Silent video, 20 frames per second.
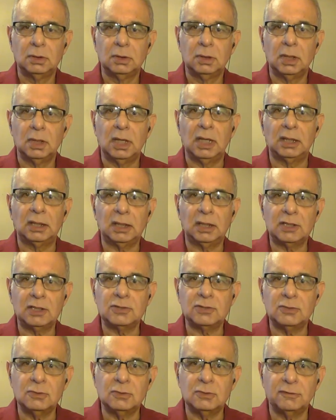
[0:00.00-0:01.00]
and let's
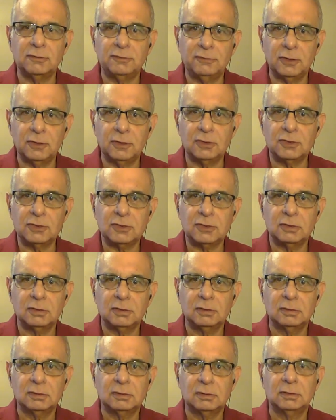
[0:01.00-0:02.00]
do the first
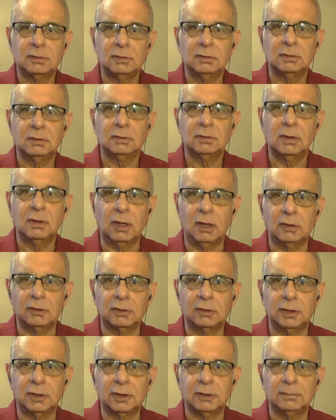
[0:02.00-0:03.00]

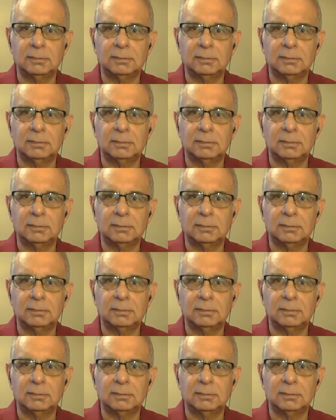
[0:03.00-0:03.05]
alternate.